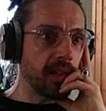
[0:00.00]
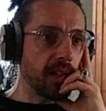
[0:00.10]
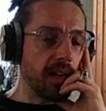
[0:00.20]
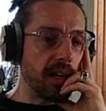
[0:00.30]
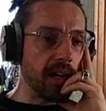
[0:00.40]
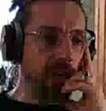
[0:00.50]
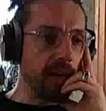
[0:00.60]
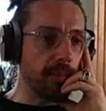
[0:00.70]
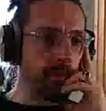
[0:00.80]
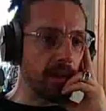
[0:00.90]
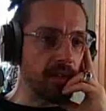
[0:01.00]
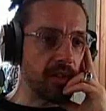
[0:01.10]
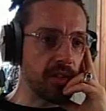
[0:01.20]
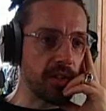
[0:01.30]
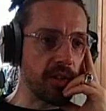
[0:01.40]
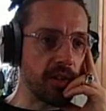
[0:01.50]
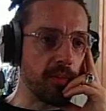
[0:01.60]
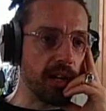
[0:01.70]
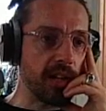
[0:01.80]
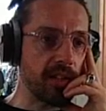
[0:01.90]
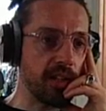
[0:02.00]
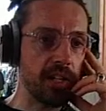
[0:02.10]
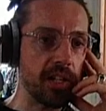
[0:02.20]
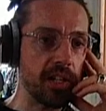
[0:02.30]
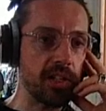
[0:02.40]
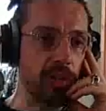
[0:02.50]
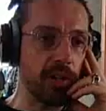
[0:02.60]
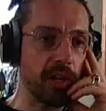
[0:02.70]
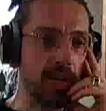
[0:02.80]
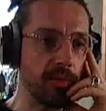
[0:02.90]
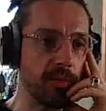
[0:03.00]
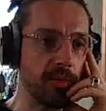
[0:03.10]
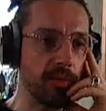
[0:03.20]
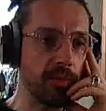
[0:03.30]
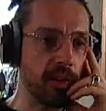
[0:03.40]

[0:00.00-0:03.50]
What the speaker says: it's just an object, a JSON object which has been created.